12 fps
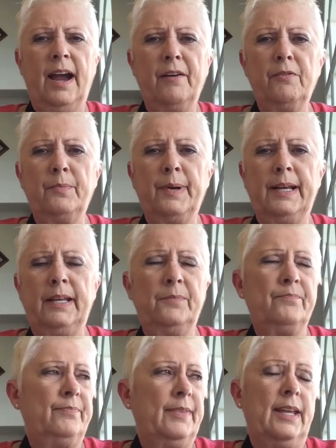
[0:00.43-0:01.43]
Hi
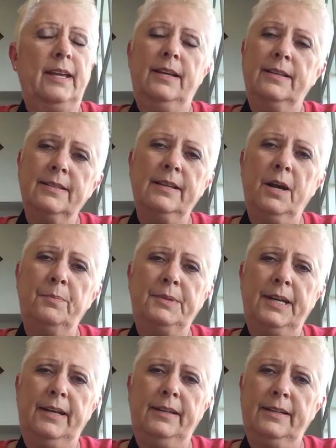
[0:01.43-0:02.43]
everybody, it's an
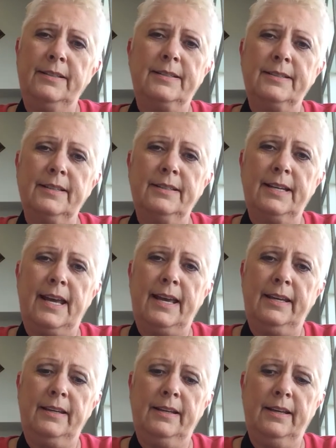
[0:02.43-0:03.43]
update. It's
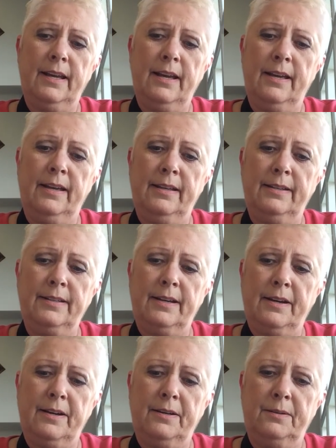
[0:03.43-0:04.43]
Sunday and
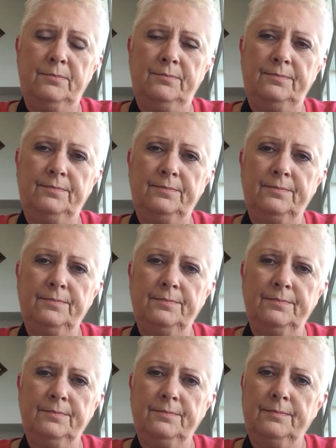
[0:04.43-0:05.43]
um,
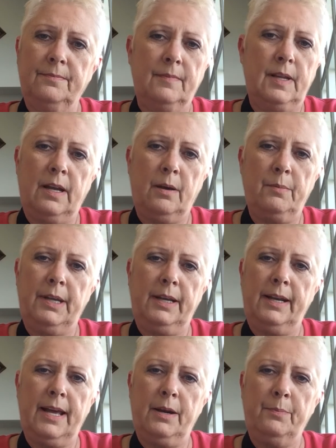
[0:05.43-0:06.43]
I'm in
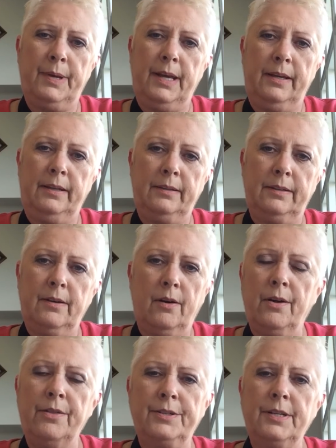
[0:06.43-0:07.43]
and out of pain
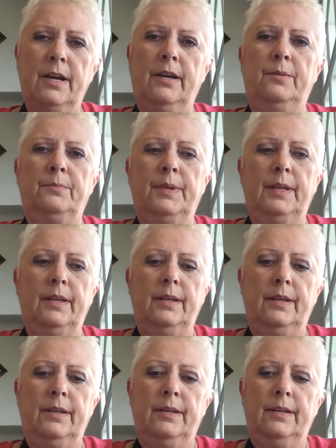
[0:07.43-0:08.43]
all the time.
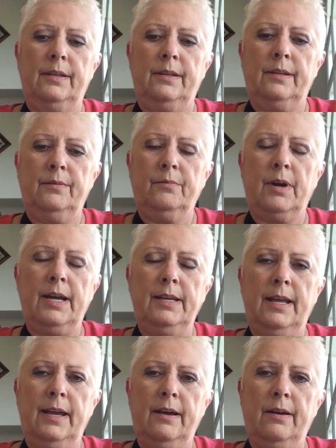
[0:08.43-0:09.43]

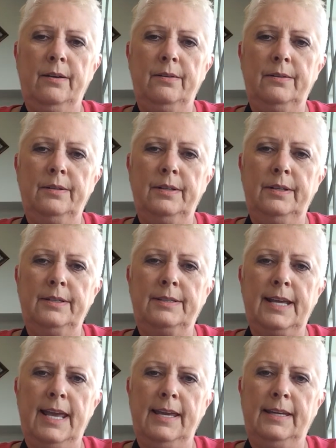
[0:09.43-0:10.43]
Right now
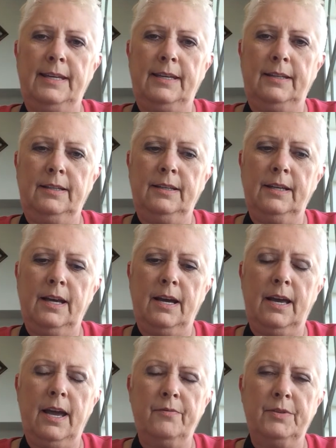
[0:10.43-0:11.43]
it's aching.
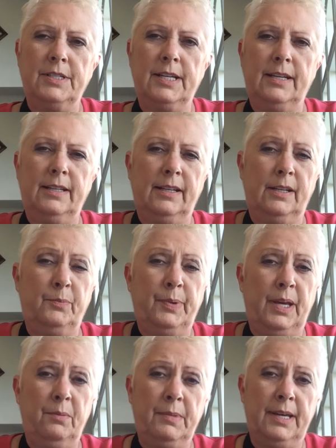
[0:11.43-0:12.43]
I haven't taken any
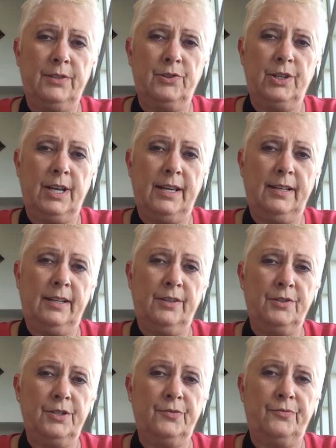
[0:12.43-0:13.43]
pain meds yet. I
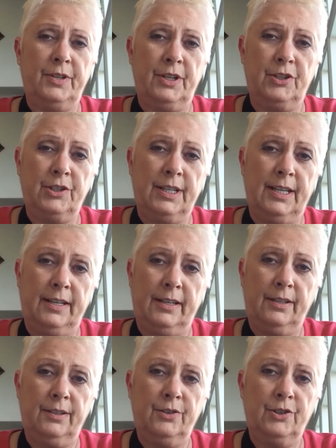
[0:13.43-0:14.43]
just finished
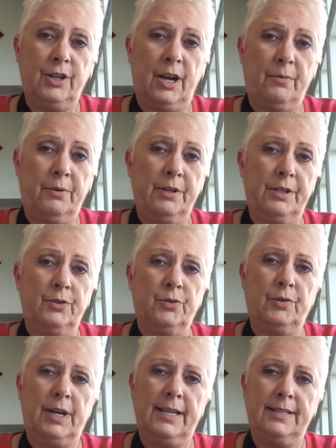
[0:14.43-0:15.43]
getting showered and
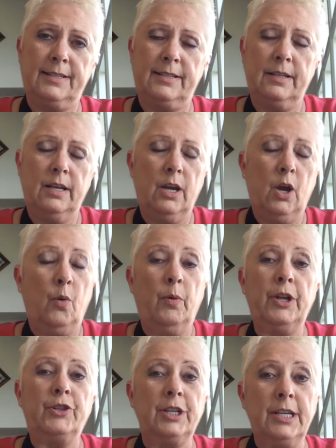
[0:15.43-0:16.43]
dressed,
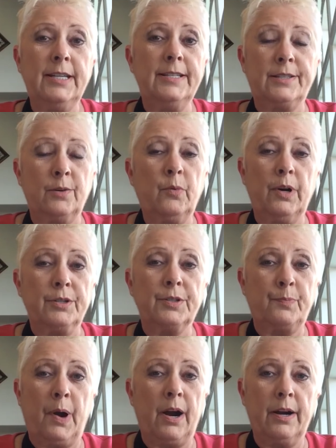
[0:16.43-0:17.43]
which is the
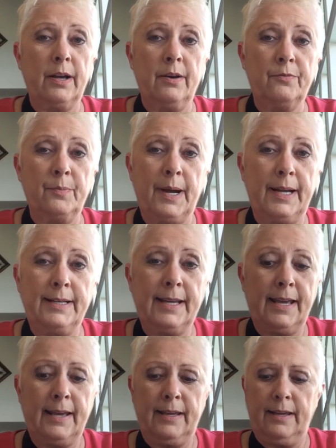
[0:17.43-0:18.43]
worst part of my
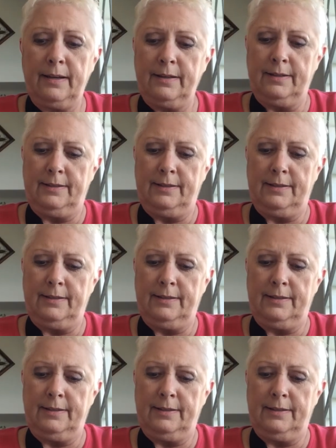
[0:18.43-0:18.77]
day.